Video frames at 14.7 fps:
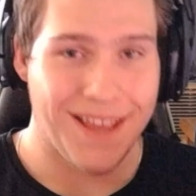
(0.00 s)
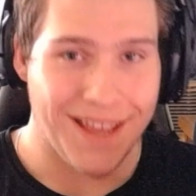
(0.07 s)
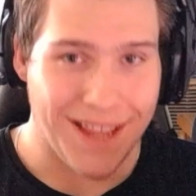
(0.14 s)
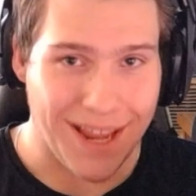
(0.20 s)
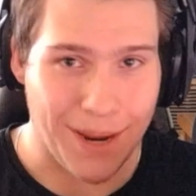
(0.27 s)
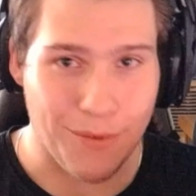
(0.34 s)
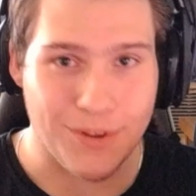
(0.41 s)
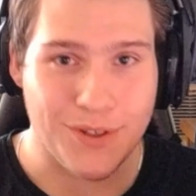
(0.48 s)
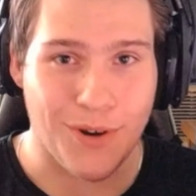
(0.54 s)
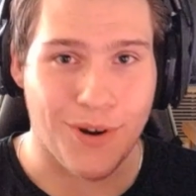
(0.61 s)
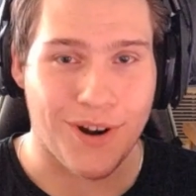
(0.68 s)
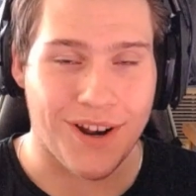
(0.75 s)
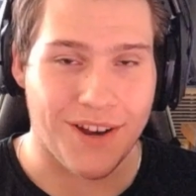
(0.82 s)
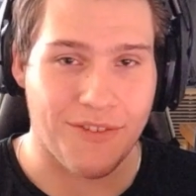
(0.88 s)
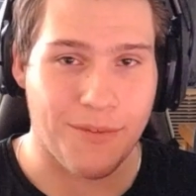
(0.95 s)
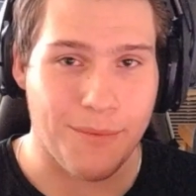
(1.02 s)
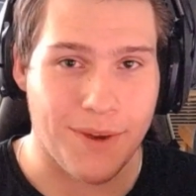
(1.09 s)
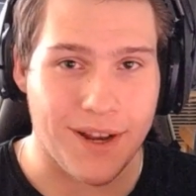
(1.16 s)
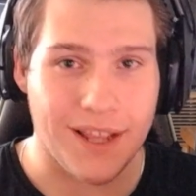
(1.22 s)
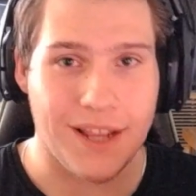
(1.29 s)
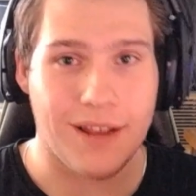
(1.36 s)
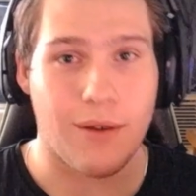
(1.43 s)
Hey, what's going on,
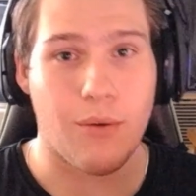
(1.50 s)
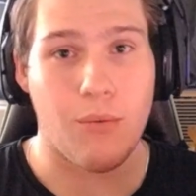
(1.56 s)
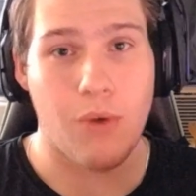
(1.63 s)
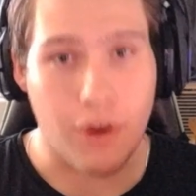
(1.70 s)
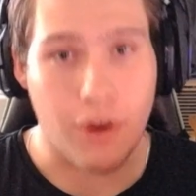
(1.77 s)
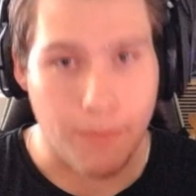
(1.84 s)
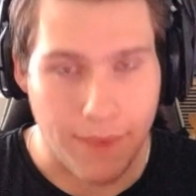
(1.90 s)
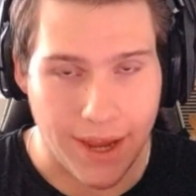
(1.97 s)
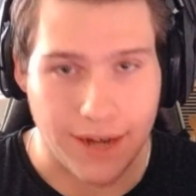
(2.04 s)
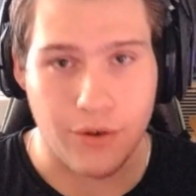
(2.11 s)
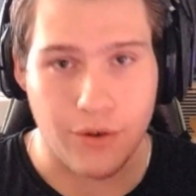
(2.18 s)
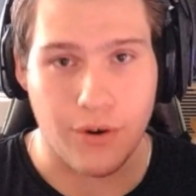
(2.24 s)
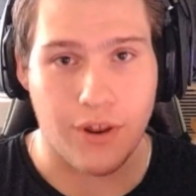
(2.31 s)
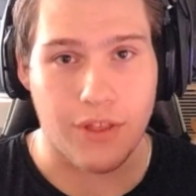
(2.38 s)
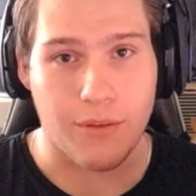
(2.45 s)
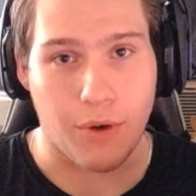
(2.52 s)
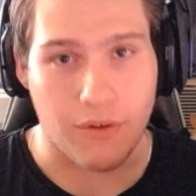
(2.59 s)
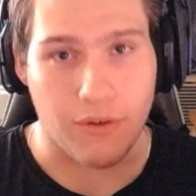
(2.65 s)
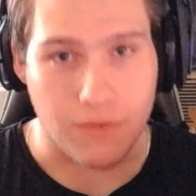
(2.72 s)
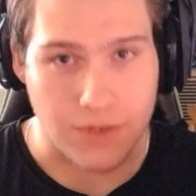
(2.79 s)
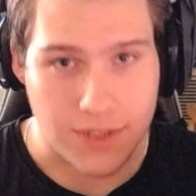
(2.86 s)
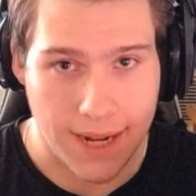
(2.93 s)
everybody? Welcome back to another Marvel
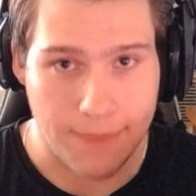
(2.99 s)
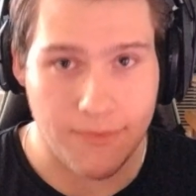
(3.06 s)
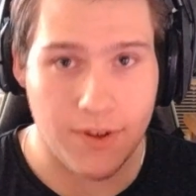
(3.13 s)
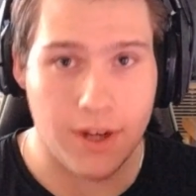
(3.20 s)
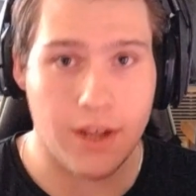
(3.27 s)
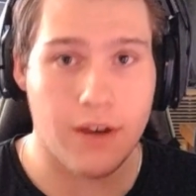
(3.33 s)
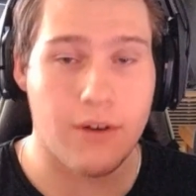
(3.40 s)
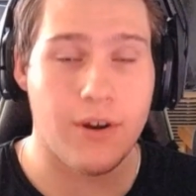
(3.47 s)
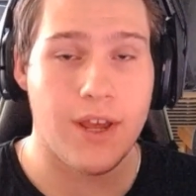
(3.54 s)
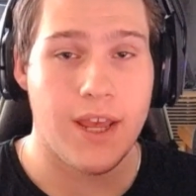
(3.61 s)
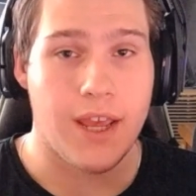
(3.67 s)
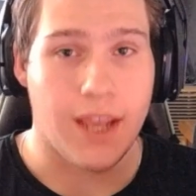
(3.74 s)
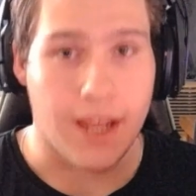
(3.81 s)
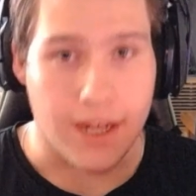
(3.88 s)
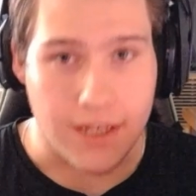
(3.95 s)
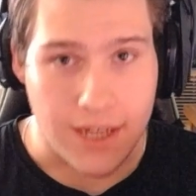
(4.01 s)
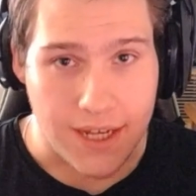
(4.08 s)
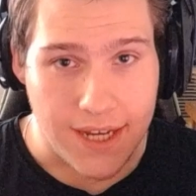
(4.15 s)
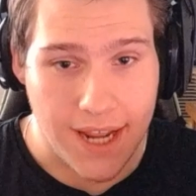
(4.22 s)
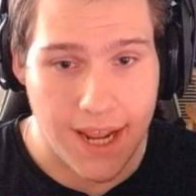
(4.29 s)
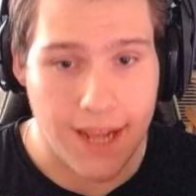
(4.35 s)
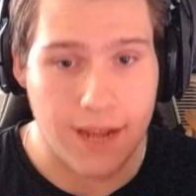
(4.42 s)
Snap video, and
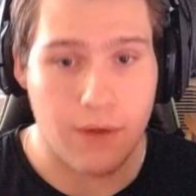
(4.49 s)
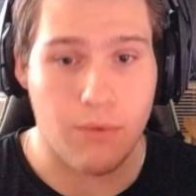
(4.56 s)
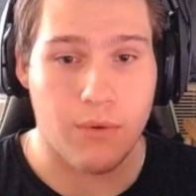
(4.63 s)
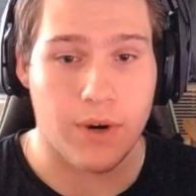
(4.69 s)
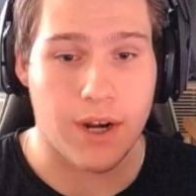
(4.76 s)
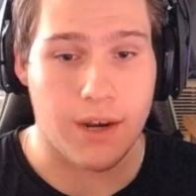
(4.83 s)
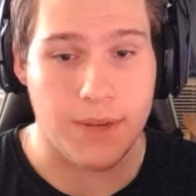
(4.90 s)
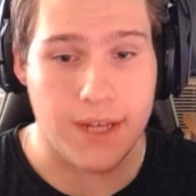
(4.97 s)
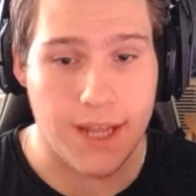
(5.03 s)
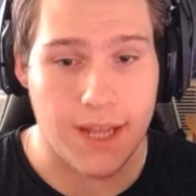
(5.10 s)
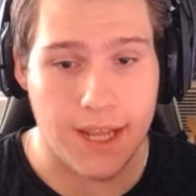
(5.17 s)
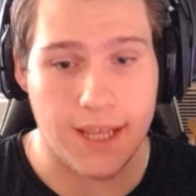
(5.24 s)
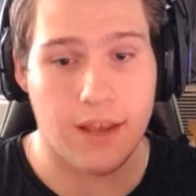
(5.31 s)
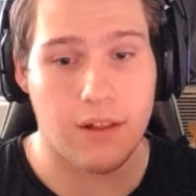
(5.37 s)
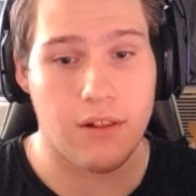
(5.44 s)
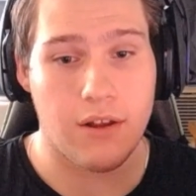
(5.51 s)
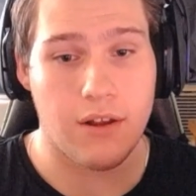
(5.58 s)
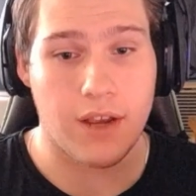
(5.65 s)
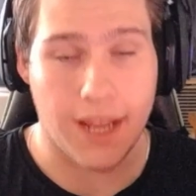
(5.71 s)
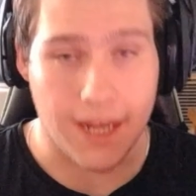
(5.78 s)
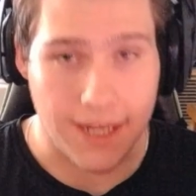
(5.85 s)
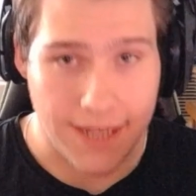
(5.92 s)
today we're going to be taking a look
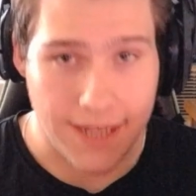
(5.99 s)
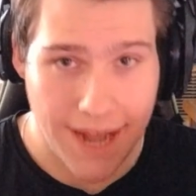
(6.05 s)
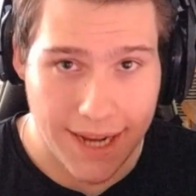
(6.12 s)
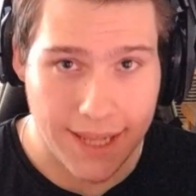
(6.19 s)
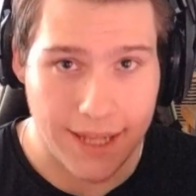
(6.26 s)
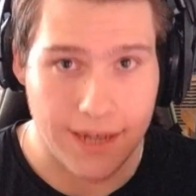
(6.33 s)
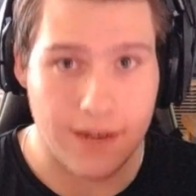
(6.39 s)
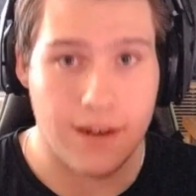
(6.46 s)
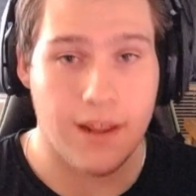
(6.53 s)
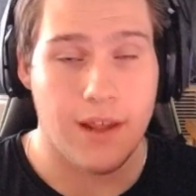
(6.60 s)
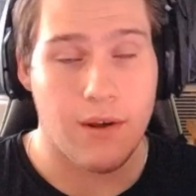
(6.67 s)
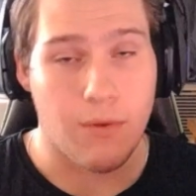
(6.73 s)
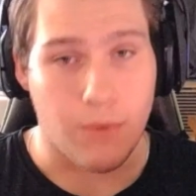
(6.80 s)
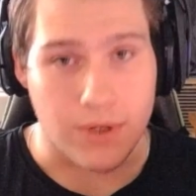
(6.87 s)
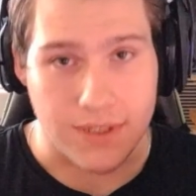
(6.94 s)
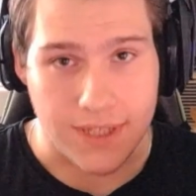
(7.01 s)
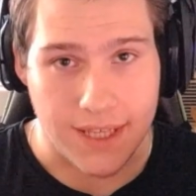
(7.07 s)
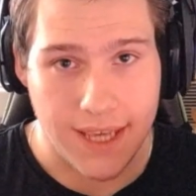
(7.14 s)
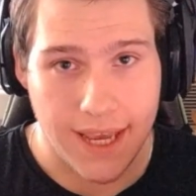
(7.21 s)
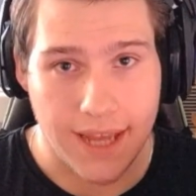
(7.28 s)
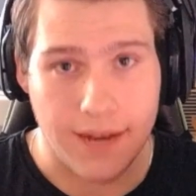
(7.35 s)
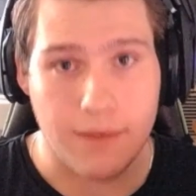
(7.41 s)
at Daken once
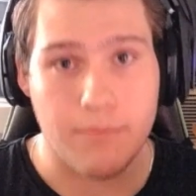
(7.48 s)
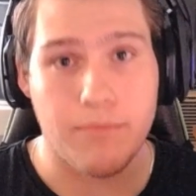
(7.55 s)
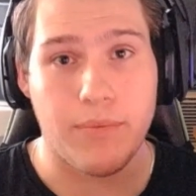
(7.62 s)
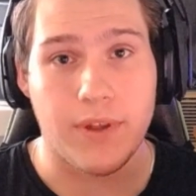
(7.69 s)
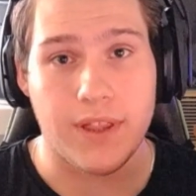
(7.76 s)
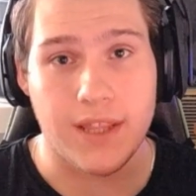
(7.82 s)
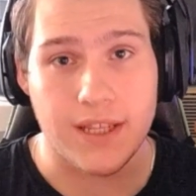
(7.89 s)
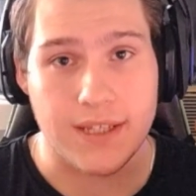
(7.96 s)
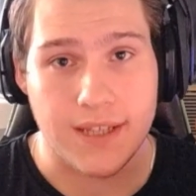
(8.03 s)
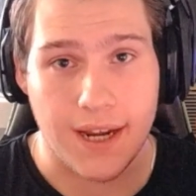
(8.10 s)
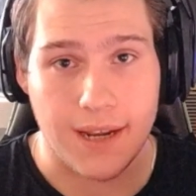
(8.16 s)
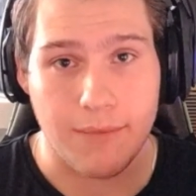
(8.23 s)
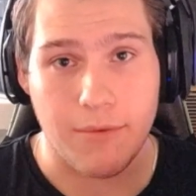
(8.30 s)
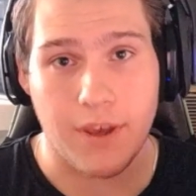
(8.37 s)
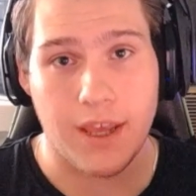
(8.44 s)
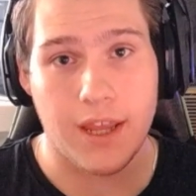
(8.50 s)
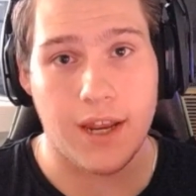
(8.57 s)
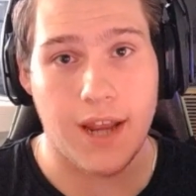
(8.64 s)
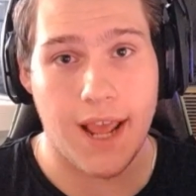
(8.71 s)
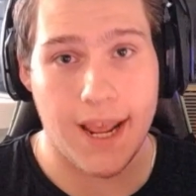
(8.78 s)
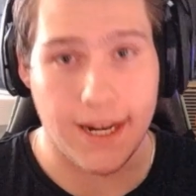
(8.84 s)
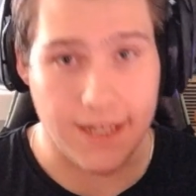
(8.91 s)
again, but this time in
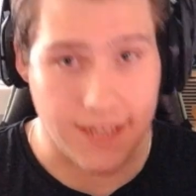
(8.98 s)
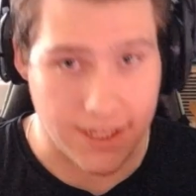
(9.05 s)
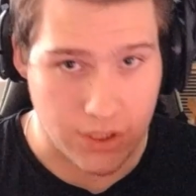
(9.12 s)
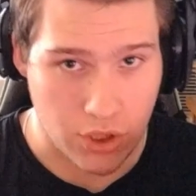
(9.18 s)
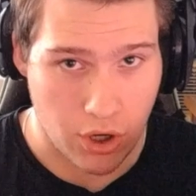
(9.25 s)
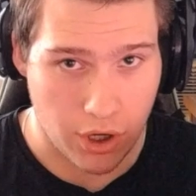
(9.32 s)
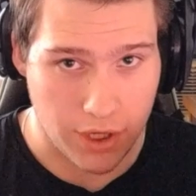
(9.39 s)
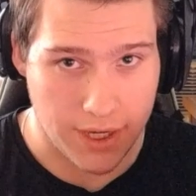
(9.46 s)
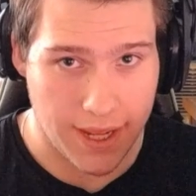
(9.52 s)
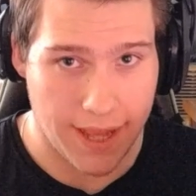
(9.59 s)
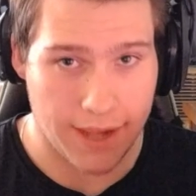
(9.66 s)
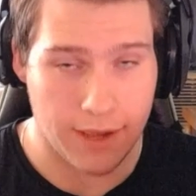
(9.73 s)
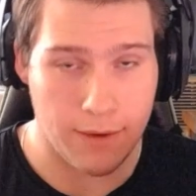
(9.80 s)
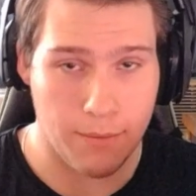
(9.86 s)
a discard deck.